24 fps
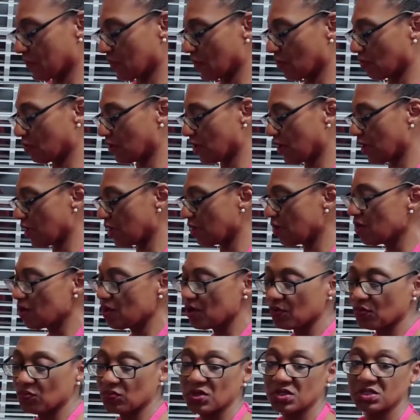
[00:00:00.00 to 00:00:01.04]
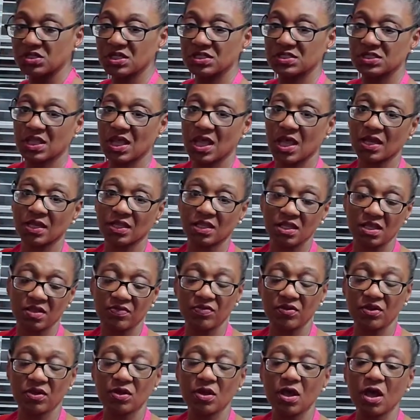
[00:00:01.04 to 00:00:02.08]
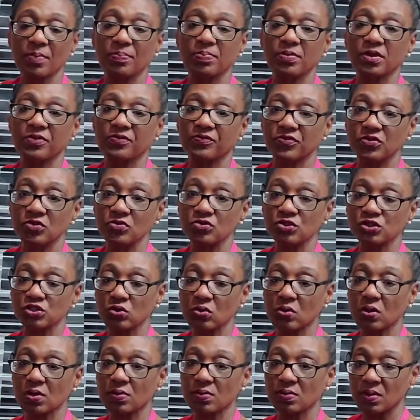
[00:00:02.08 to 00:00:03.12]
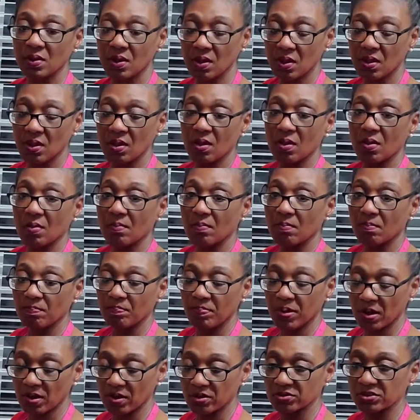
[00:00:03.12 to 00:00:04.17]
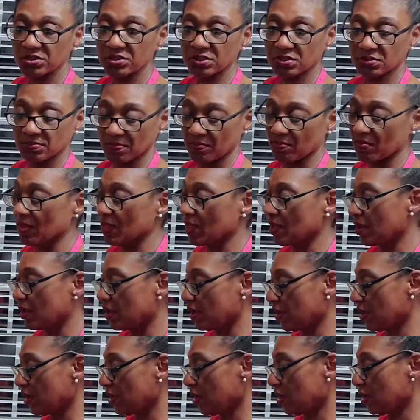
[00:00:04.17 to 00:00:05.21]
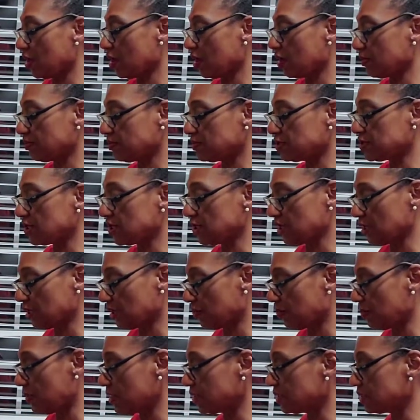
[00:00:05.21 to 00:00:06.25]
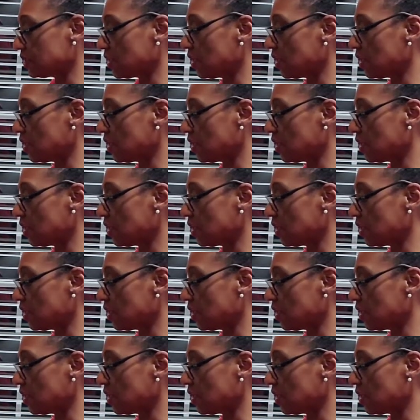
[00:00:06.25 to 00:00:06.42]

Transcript: Okay, we just got to give it a few short pulse and to get it mixed